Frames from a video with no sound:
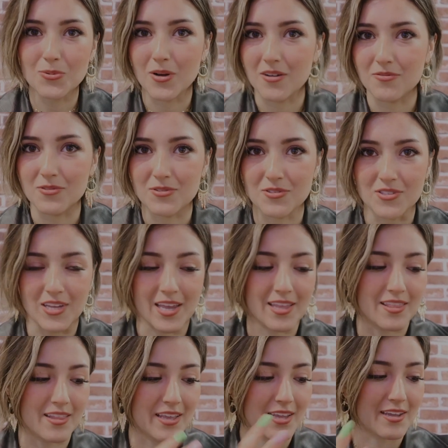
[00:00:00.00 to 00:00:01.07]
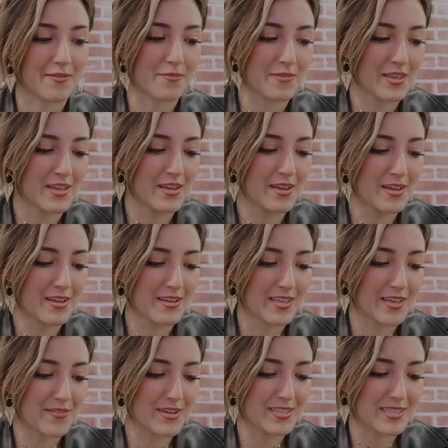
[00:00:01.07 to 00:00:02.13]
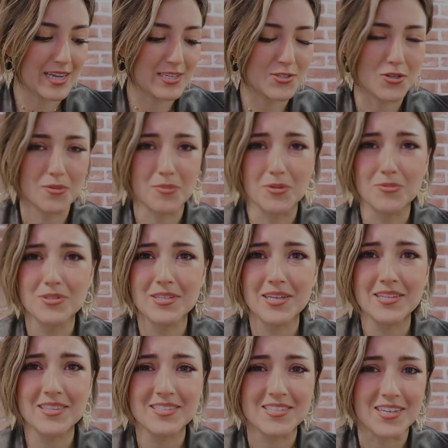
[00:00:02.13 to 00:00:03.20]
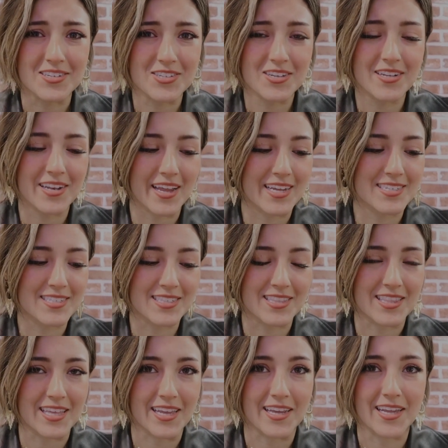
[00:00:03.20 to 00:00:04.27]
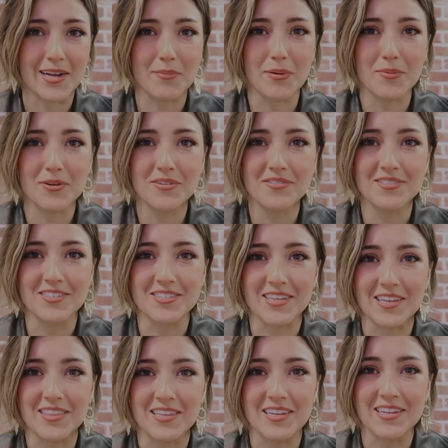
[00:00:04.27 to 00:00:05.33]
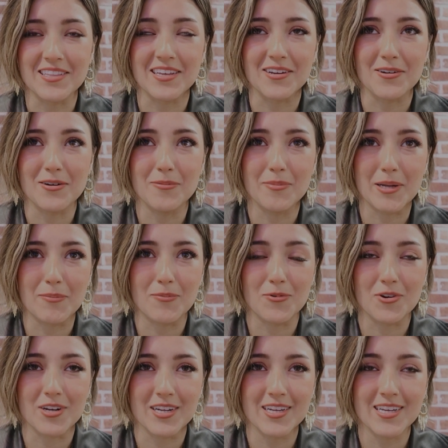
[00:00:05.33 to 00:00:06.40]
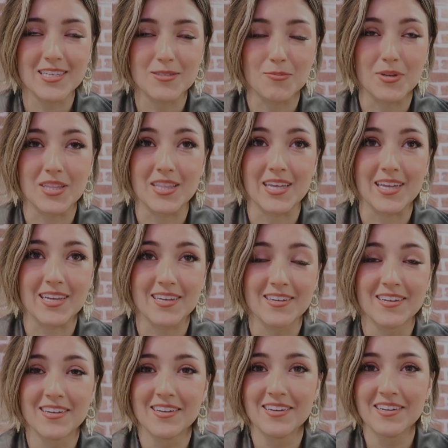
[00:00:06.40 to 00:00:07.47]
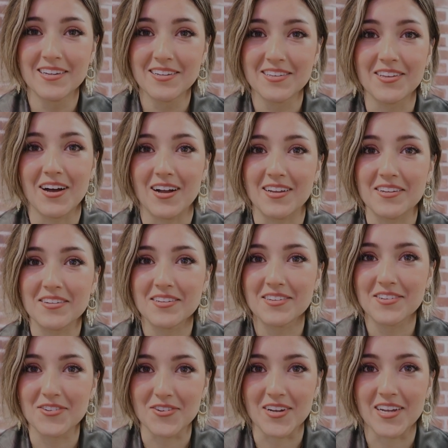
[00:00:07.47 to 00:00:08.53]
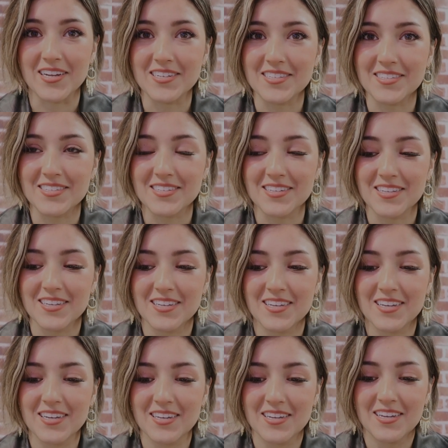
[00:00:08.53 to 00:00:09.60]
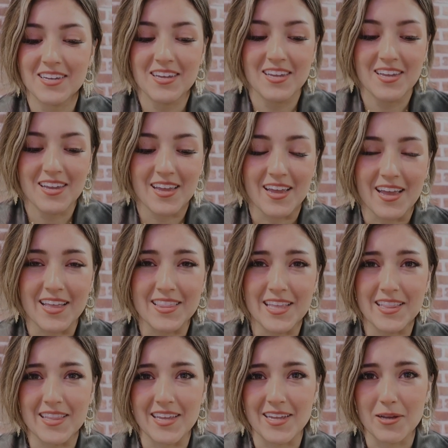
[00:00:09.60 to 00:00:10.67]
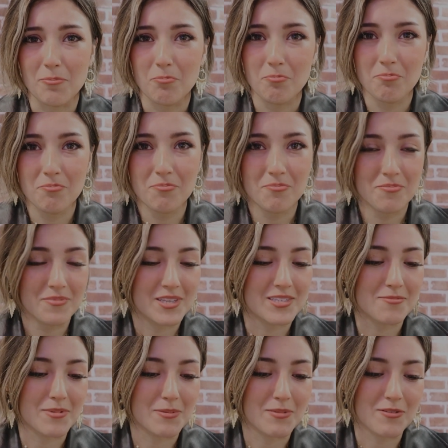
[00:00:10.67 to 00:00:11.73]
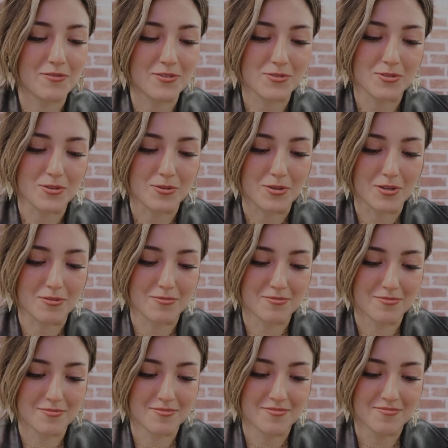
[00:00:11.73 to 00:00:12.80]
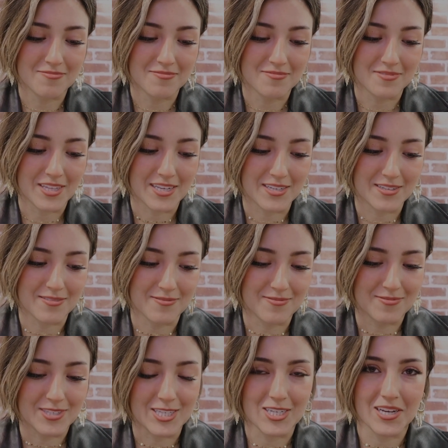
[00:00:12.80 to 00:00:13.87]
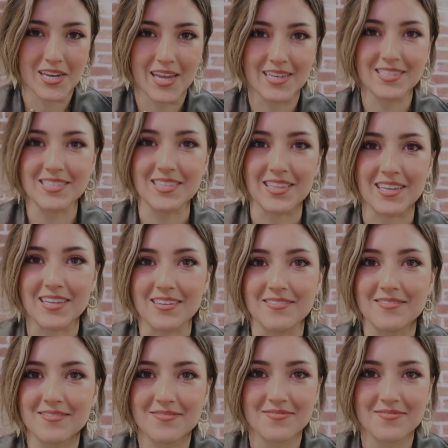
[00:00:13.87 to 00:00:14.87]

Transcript: waffles and like giving us ice cream. It was like such a nice thing. And I remember just like thinking like all oh, my morning has been like not great. And then like this made me feel so good. Like such a nice thing